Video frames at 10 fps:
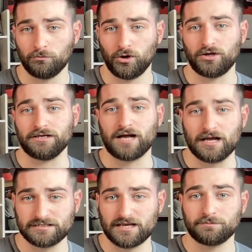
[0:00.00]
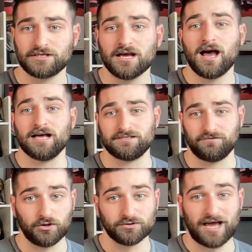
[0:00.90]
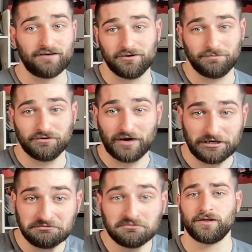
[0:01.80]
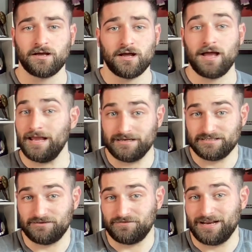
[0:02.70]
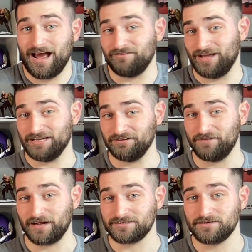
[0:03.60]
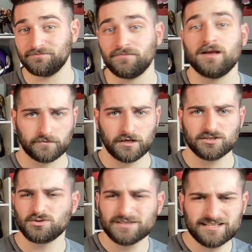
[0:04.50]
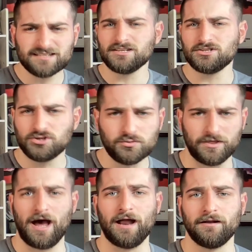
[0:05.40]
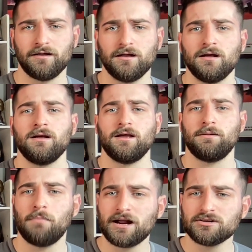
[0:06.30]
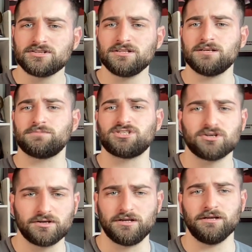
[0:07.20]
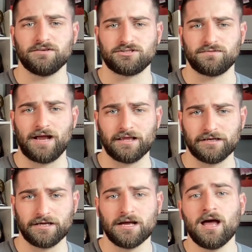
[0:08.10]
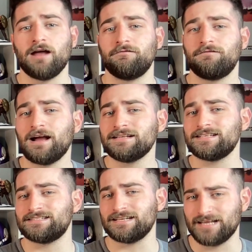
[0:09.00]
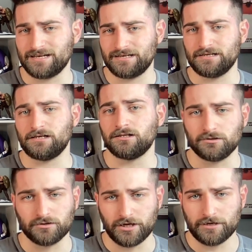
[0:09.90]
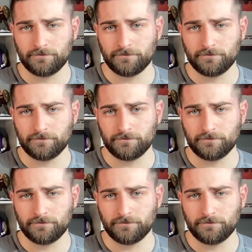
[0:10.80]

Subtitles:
book and concept, as if those haven't been written, and as if they'd have any effect. So it doesn't do that. It mires in the absurdity of its reality and finds its identity clearly.